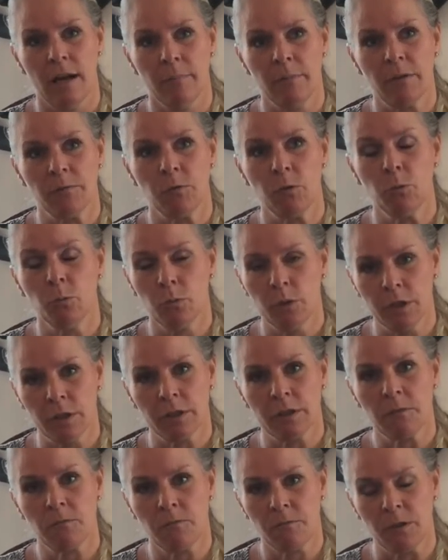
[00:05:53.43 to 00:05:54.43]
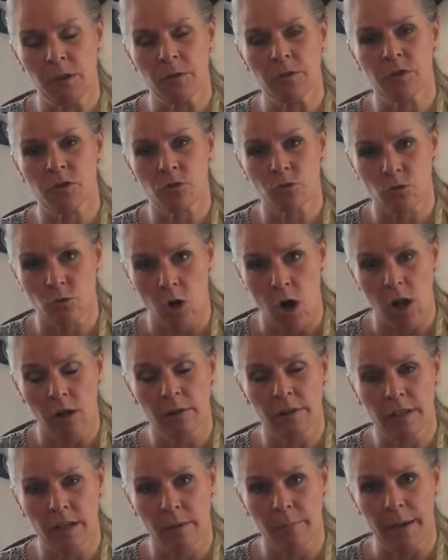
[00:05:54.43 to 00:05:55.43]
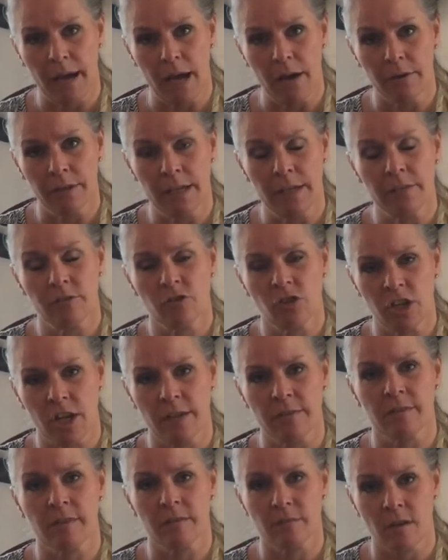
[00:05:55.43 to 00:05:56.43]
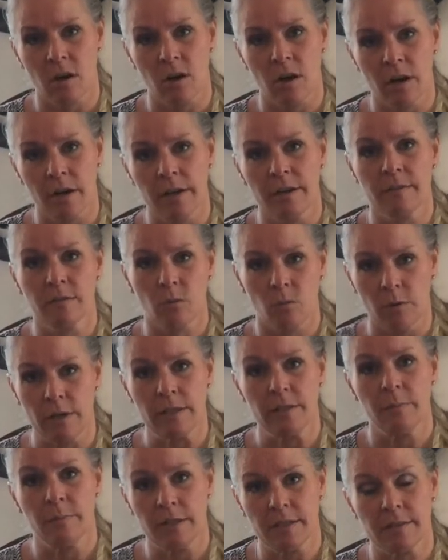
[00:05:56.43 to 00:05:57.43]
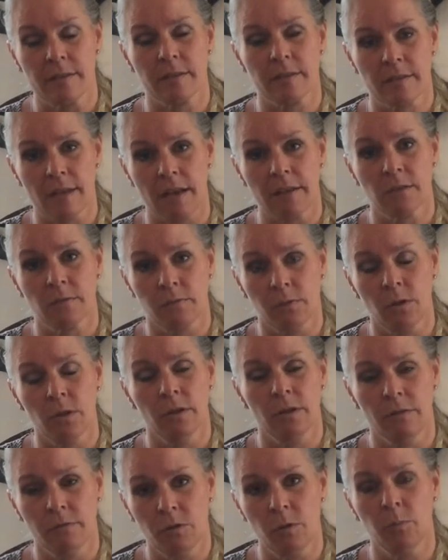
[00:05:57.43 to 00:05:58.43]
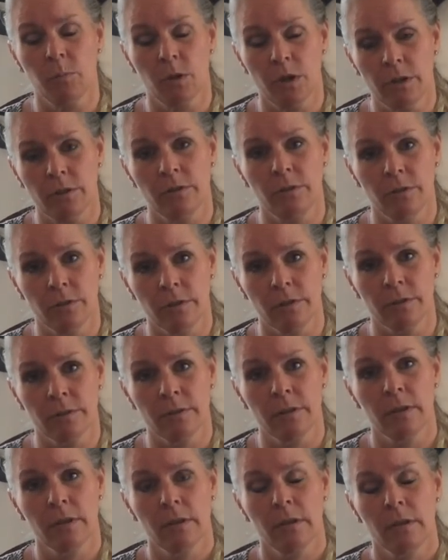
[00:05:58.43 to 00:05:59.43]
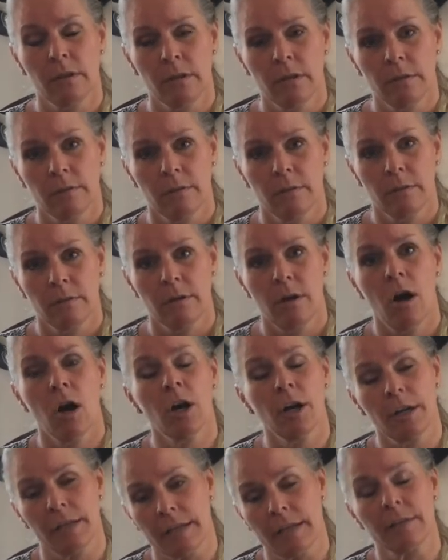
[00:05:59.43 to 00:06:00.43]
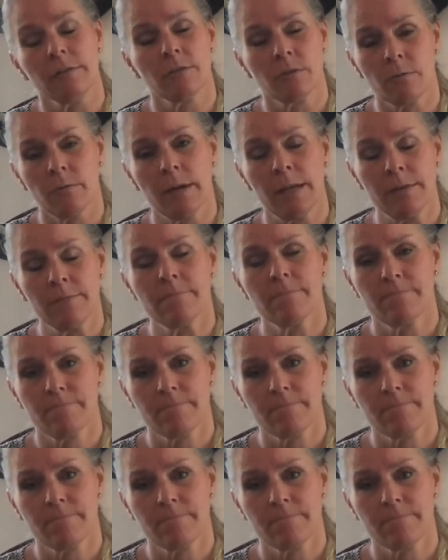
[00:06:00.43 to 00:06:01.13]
if you really feel strongly about it, chances are it's going to be successful if you put your heart into it.